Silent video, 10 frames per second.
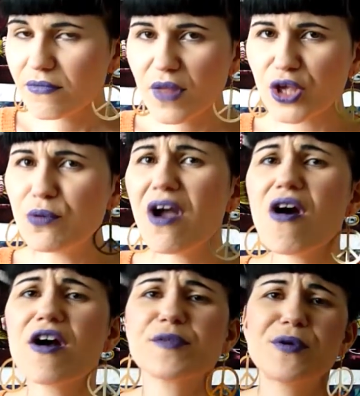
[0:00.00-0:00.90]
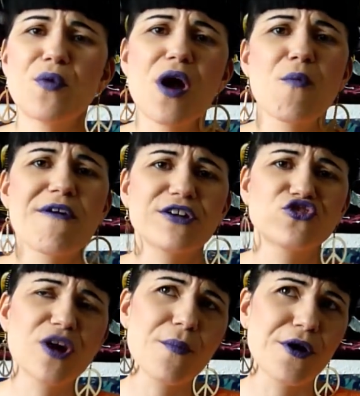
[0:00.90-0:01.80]
You might ask me why I'm wearing a
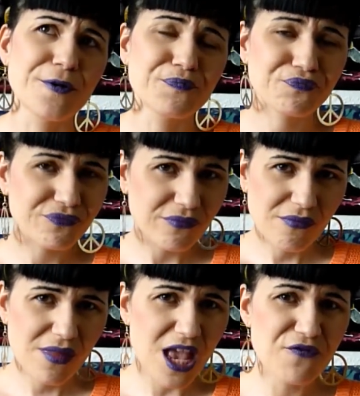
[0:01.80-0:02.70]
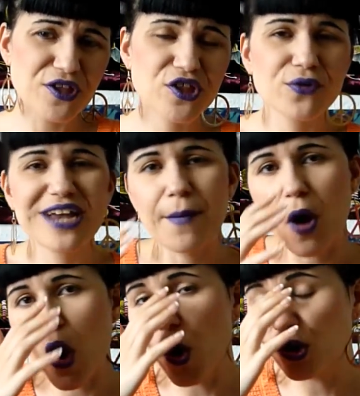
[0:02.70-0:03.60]
jumper if it's so damn
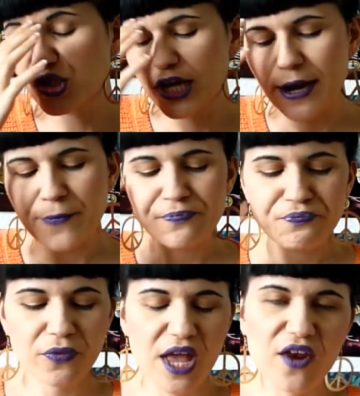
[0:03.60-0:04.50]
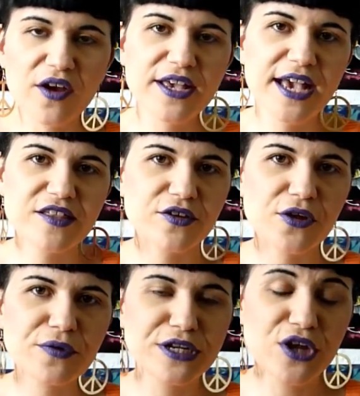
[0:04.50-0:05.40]
hot. And I guess I
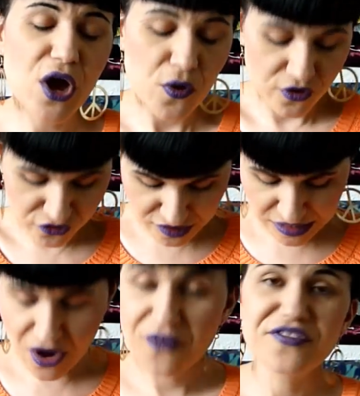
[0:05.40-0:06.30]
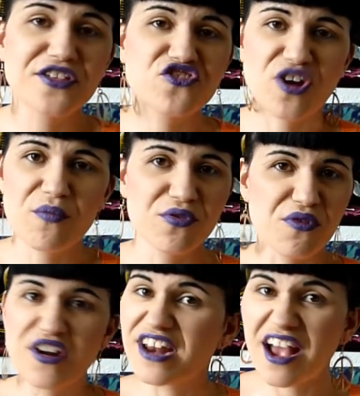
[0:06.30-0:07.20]
don't really know. I just love this jumper
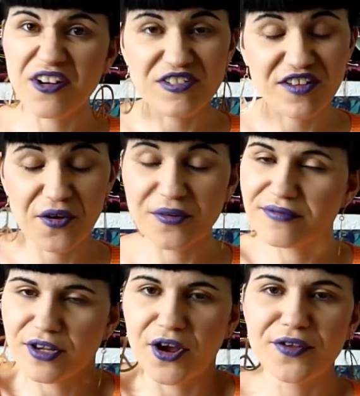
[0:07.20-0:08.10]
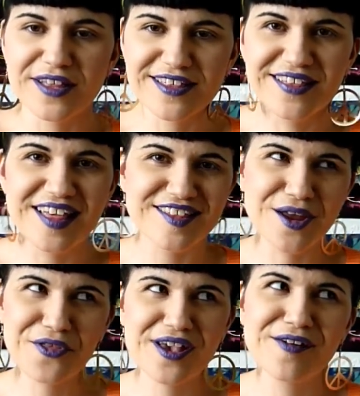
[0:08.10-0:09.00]
right now. So, you know, there's
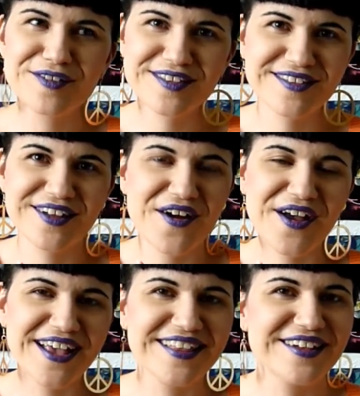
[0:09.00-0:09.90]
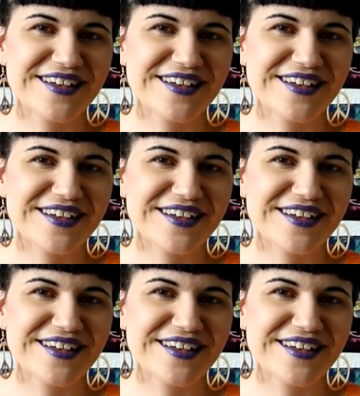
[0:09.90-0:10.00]
nothing else that